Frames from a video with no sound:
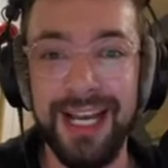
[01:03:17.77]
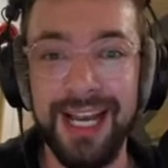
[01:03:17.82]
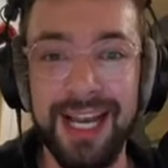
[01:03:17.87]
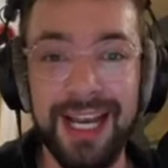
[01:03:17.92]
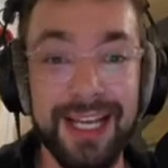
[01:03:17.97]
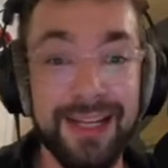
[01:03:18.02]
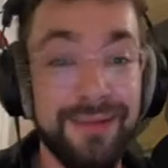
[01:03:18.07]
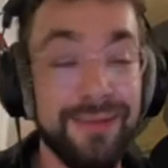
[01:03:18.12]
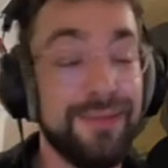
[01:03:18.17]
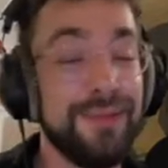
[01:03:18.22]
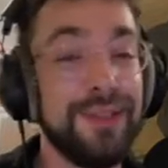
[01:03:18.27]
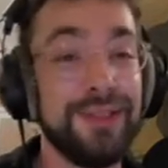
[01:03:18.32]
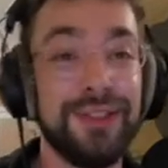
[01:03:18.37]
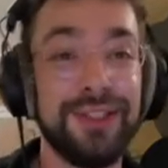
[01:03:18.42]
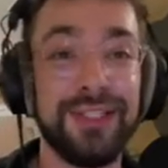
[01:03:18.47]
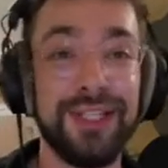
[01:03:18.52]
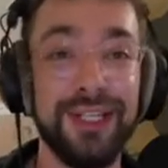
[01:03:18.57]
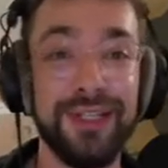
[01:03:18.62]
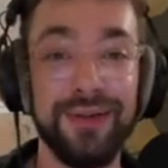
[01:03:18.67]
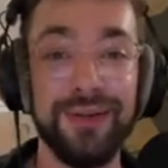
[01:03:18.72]
And we'll
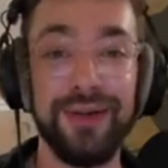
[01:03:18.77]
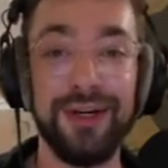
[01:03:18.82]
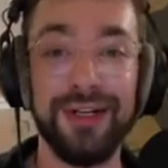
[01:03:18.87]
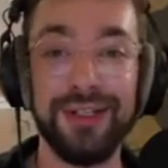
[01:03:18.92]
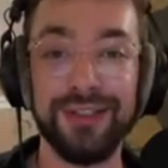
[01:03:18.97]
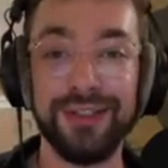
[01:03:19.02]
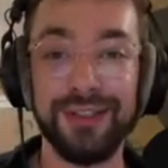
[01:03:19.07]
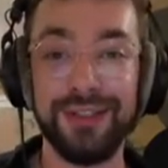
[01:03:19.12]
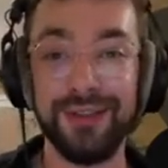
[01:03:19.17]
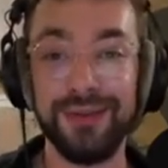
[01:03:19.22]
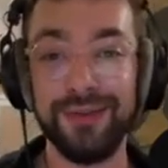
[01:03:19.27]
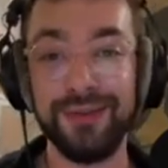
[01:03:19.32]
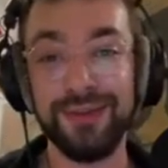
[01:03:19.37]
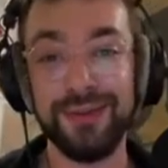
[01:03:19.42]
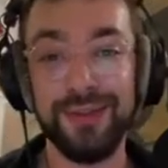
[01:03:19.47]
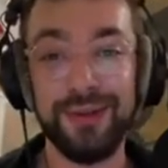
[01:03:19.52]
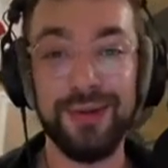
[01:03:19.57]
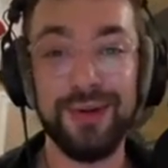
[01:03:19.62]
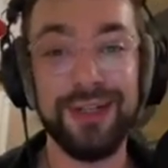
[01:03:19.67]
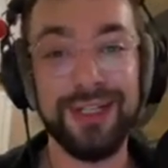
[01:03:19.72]
see you all soon.
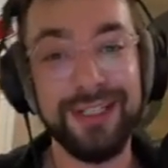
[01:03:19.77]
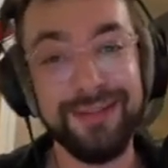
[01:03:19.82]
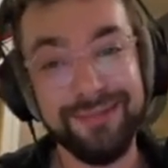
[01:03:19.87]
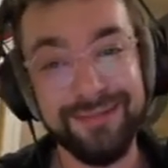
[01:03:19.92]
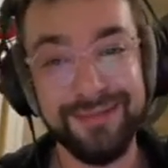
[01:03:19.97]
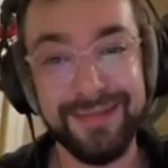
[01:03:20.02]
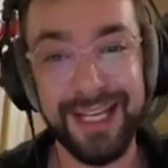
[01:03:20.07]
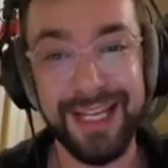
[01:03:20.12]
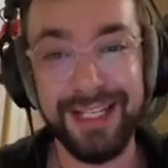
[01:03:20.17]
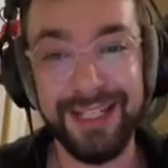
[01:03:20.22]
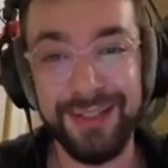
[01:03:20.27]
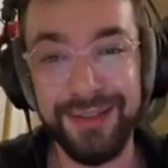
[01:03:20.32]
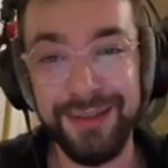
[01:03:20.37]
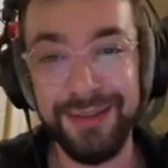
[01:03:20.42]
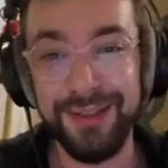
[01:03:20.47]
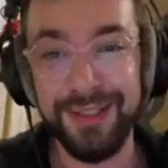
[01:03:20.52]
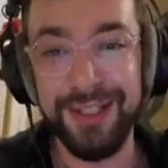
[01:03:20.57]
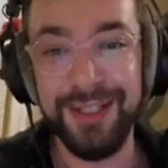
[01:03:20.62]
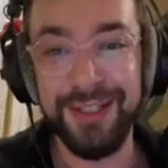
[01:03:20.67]
Cory, thank you.